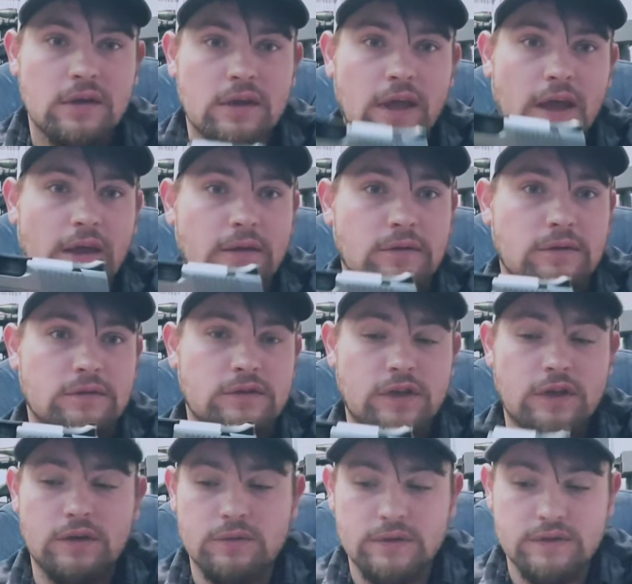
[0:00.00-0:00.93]
Okay,
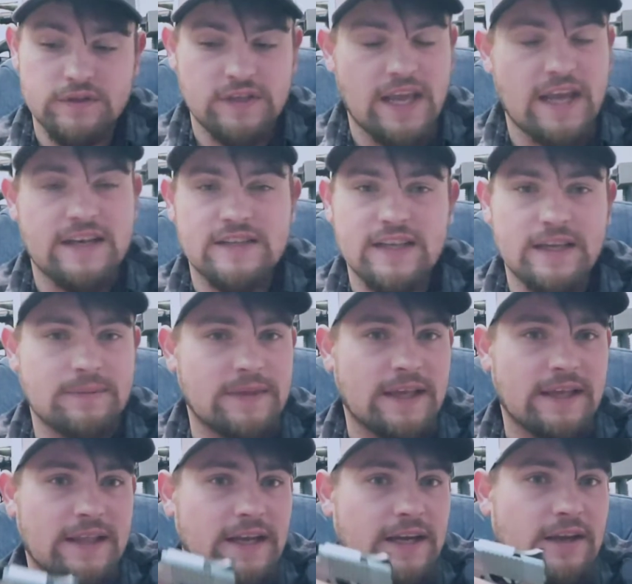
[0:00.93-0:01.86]
so it's got the same
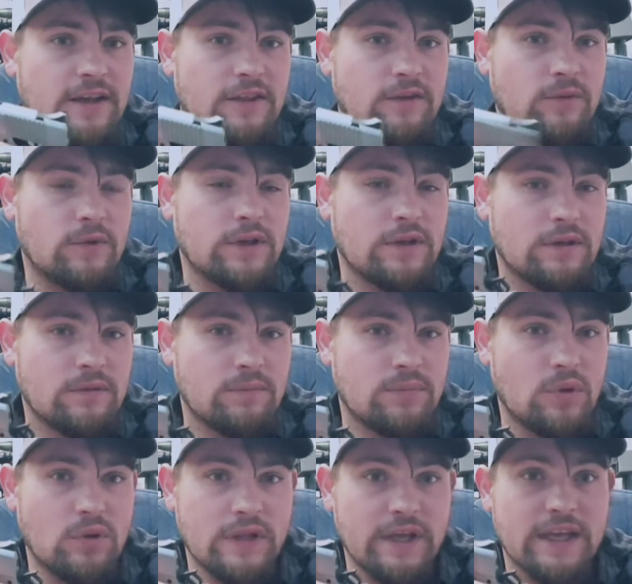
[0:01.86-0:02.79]
thing like the other one.
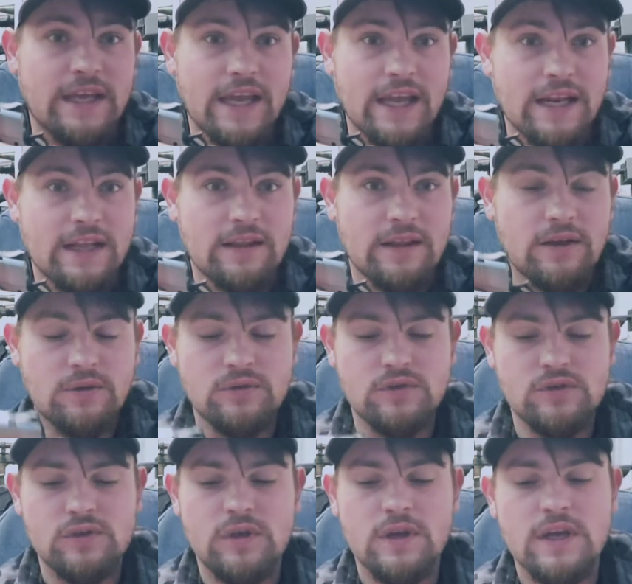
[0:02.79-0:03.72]
Pull it and it
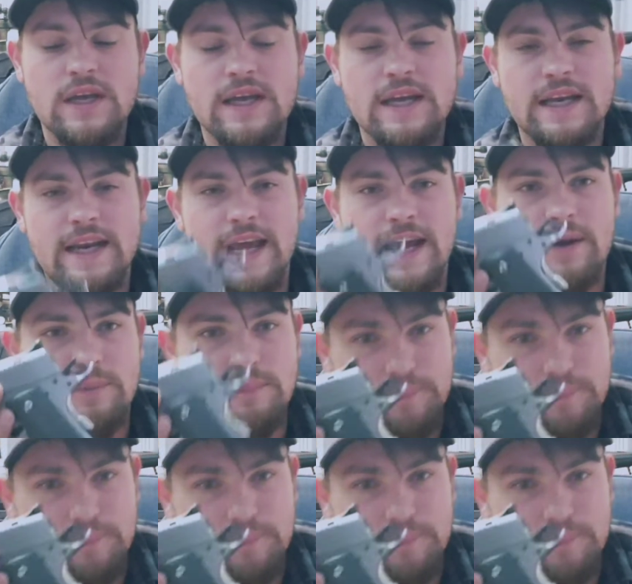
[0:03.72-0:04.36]
loads. Now,